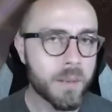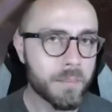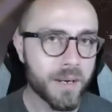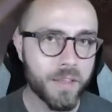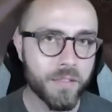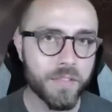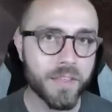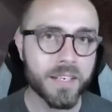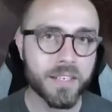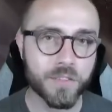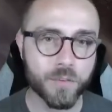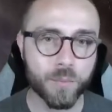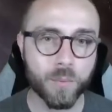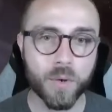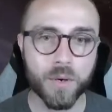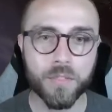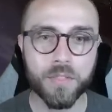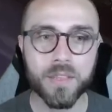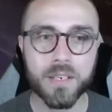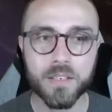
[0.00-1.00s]
but I think it's
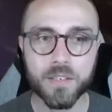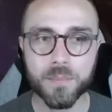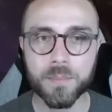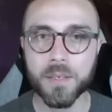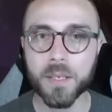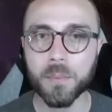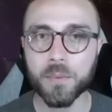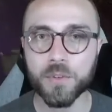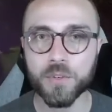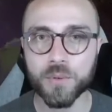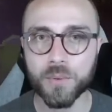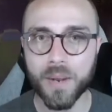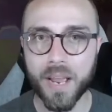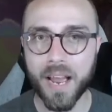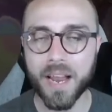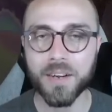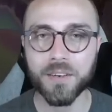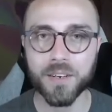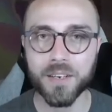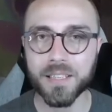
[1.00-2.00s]
worth it to be able to
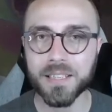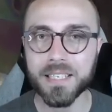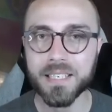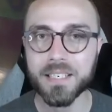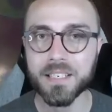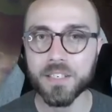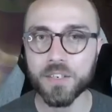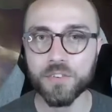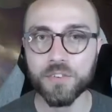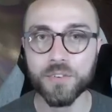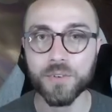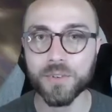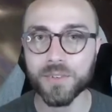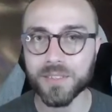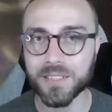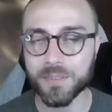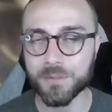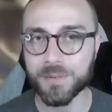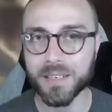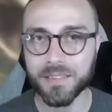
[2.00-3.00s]
add on the additional
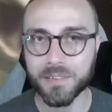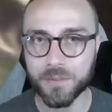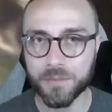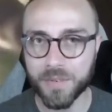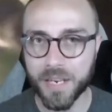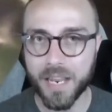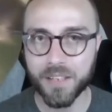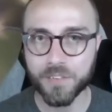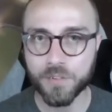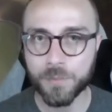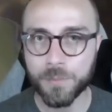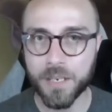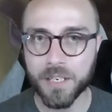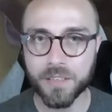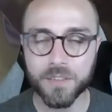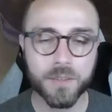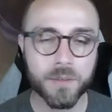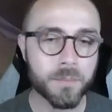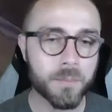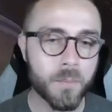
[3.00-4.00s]
defensive
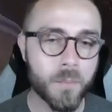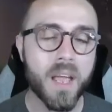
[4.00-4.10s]
aspect.